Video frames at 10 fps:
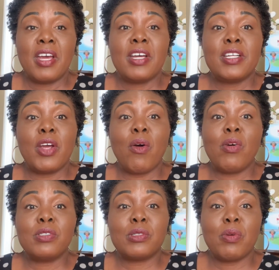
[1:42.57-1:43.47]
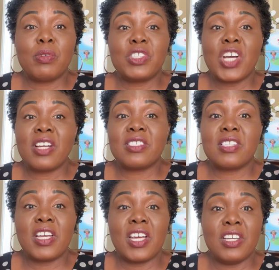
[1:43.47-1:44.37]
The author, Charles
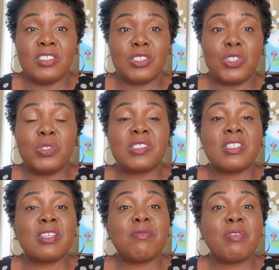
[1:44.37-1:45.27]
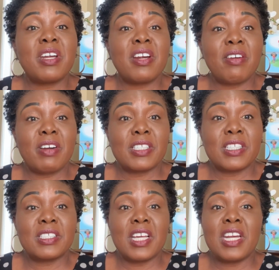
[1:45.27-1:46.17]
Dickens, used the different
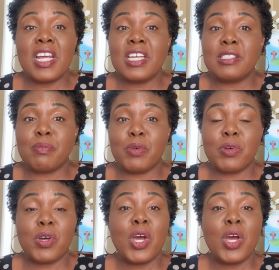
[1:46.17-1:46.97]
characters in his book